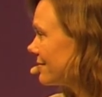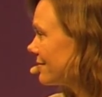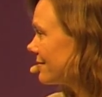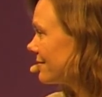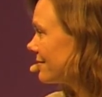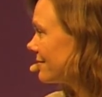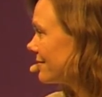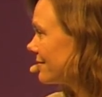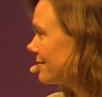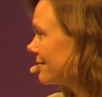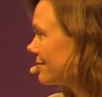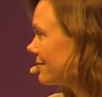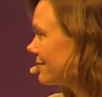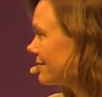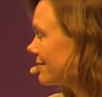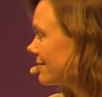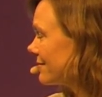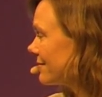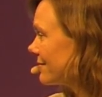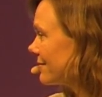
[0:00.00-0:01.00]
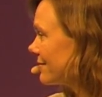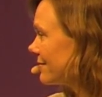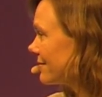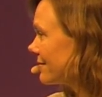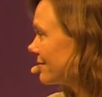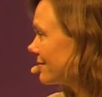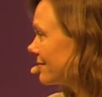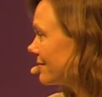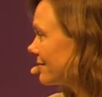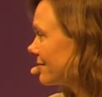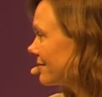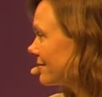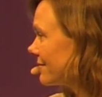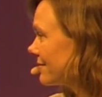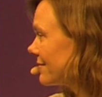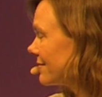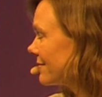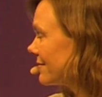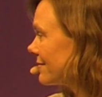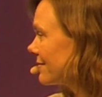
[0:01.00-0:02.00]

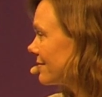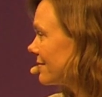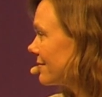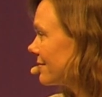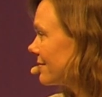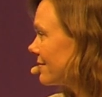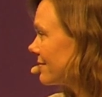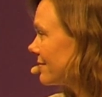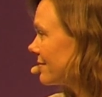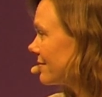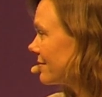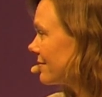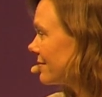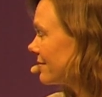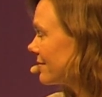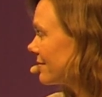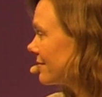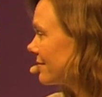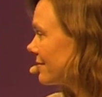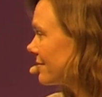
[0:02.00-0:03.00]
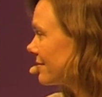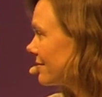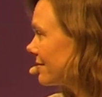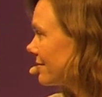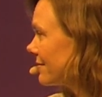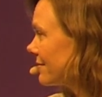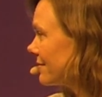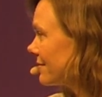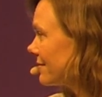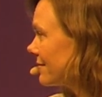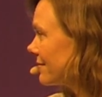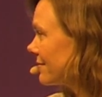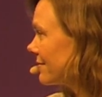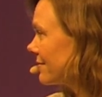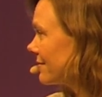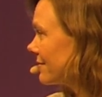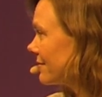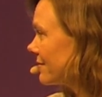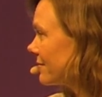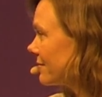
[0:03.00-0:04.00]

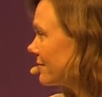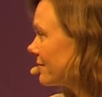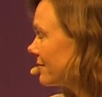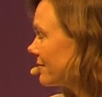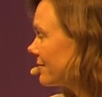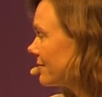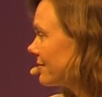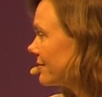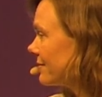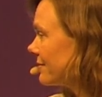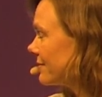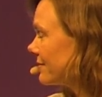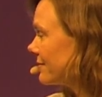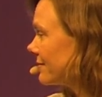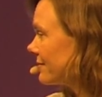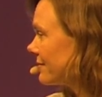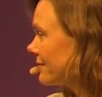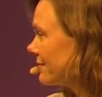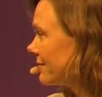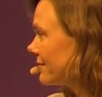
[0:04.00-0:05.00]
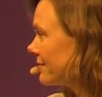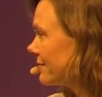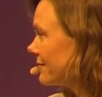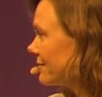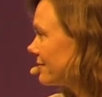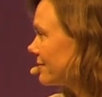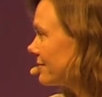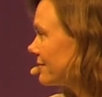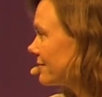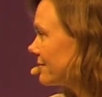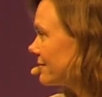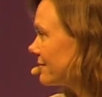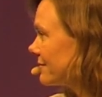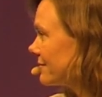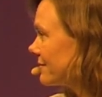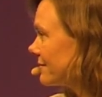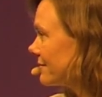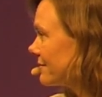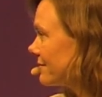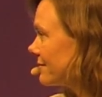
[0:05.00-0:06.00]

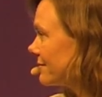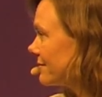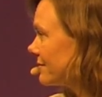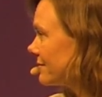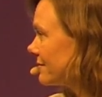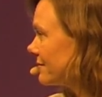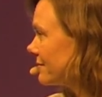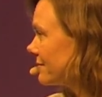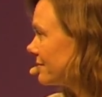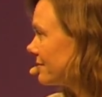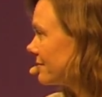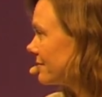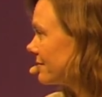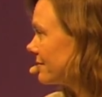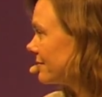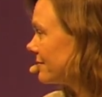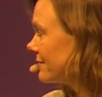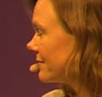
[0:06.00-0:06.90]
[no speech]